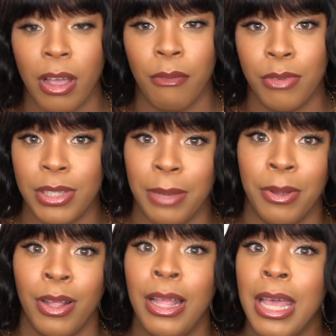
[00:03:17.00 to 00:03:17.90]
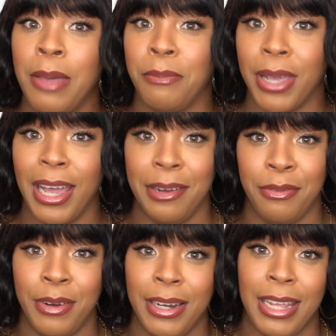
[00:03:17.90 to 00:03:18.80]
comfortable big head
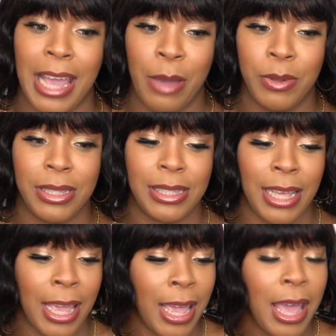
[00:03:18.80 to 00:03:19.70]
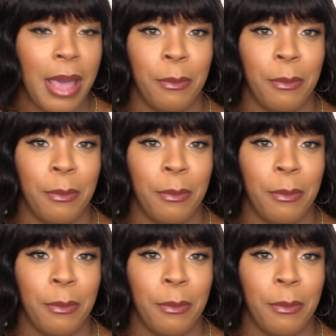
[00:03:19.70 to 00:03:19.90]
friendly I would say